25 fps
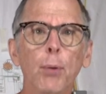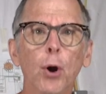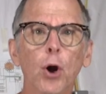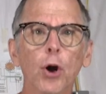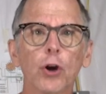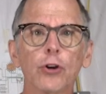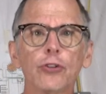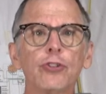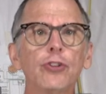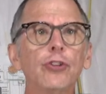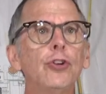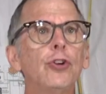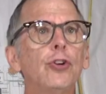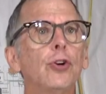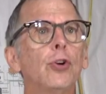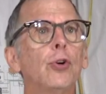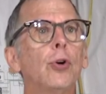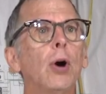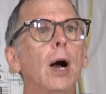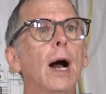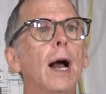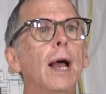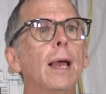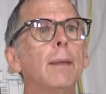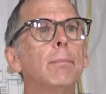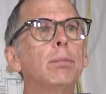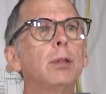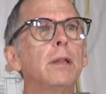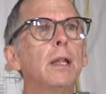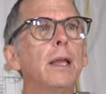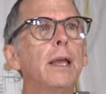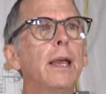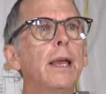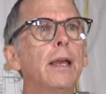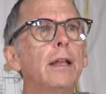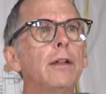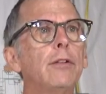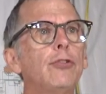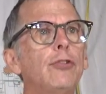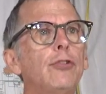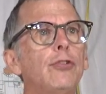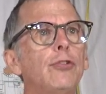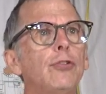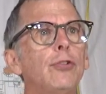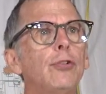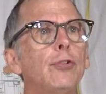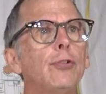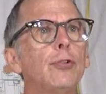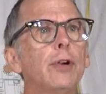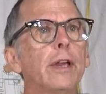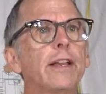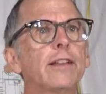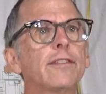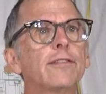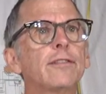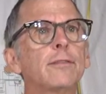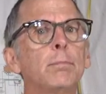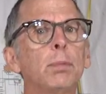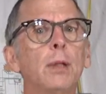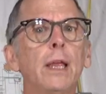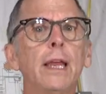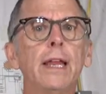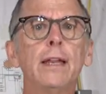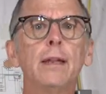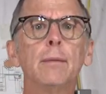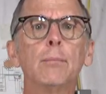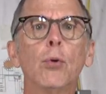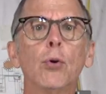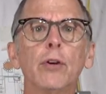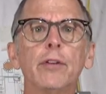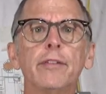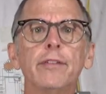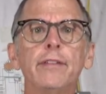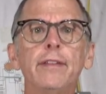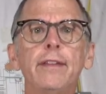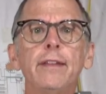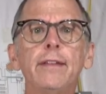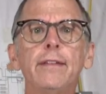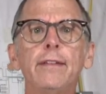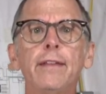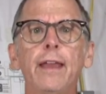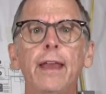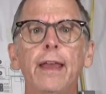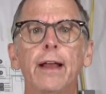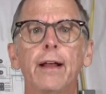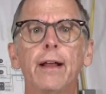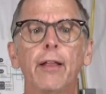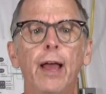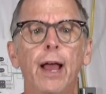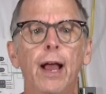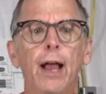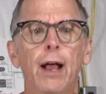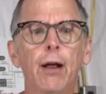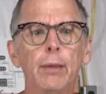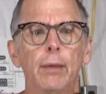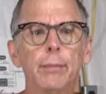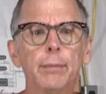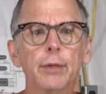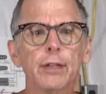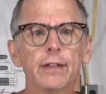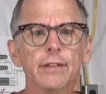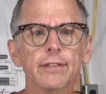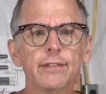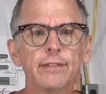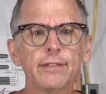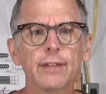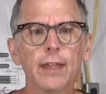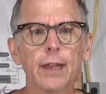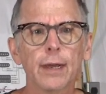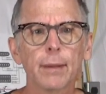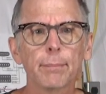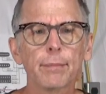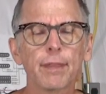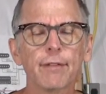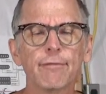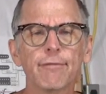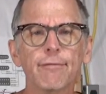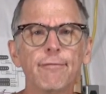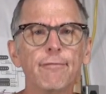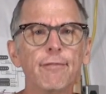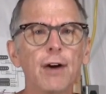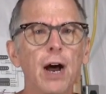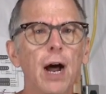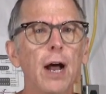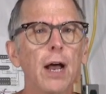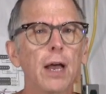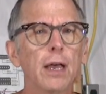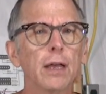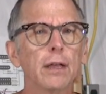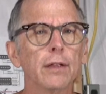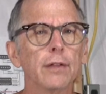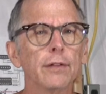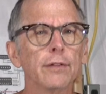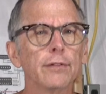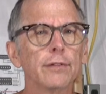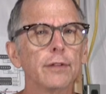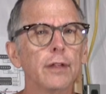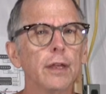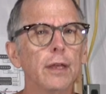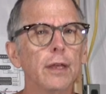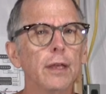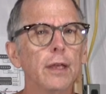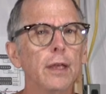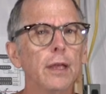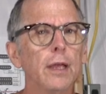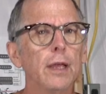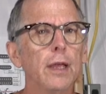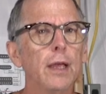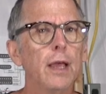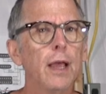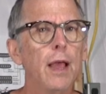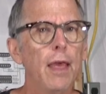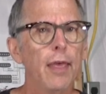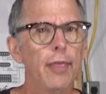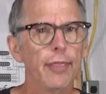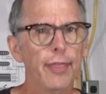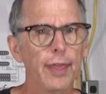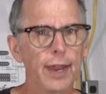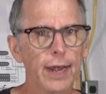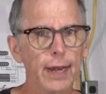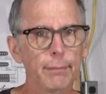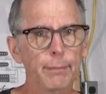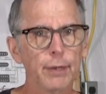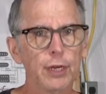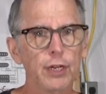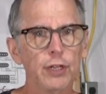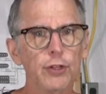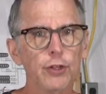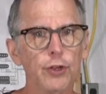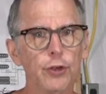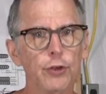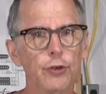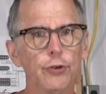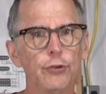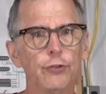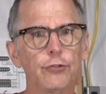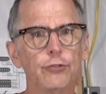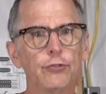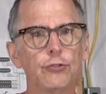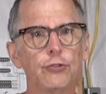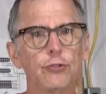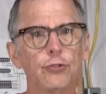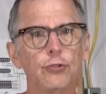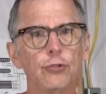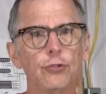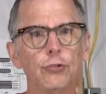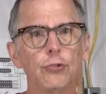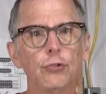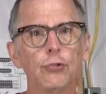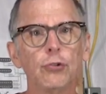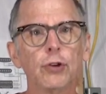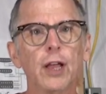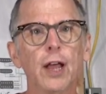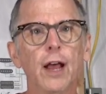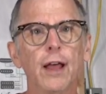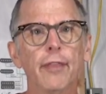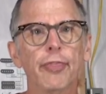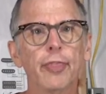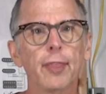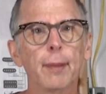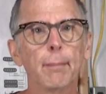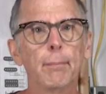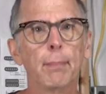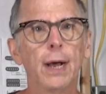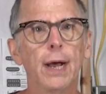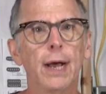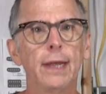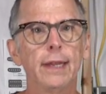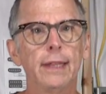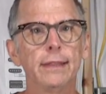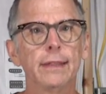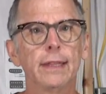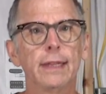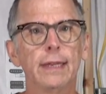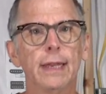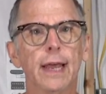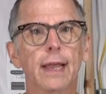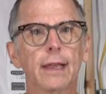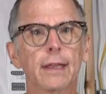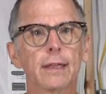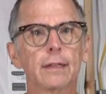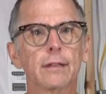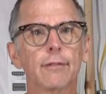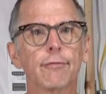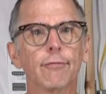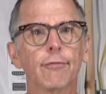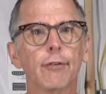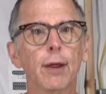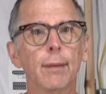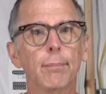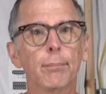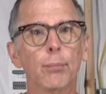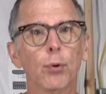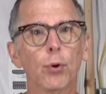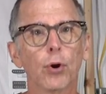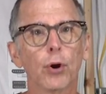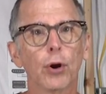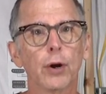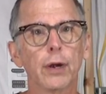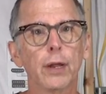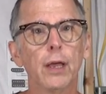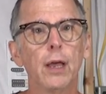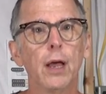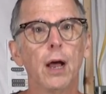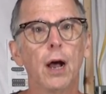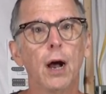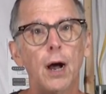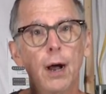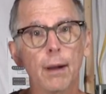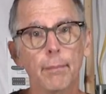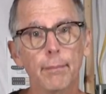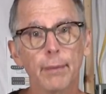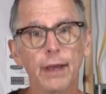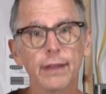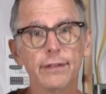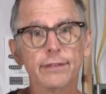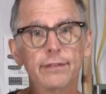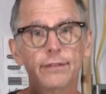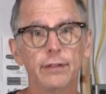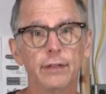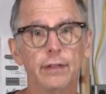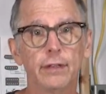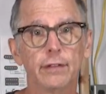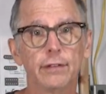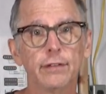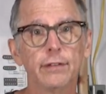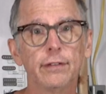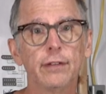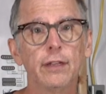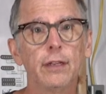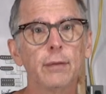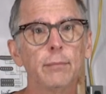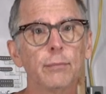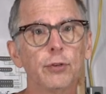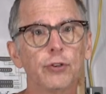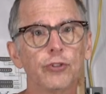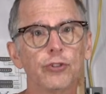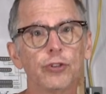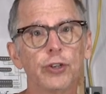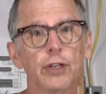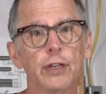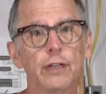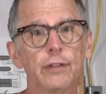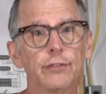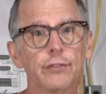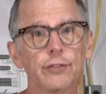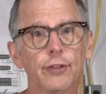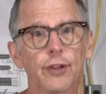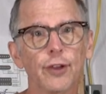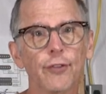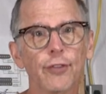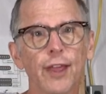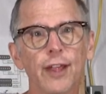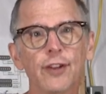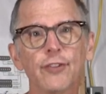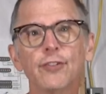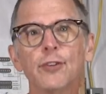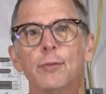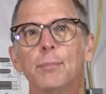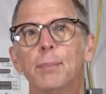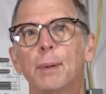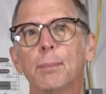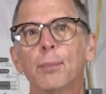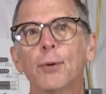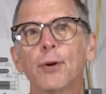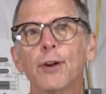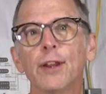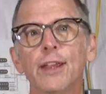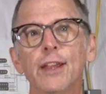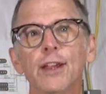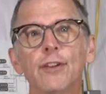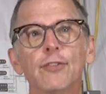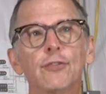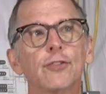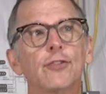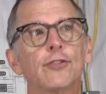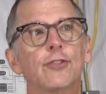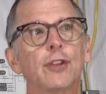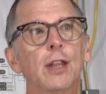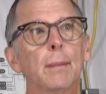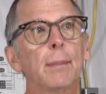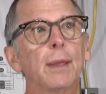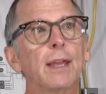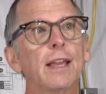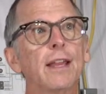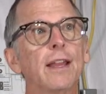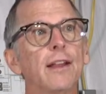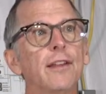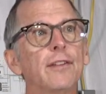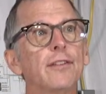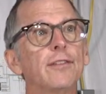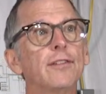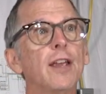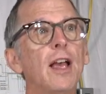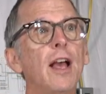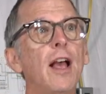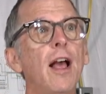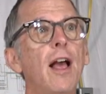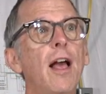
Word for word: part two, I plan to explain in more detail how I'm going to set up the files that I'm going to use to cut the body, the neck, and the fretboard on my CNC machine. So that should be pretty interesting because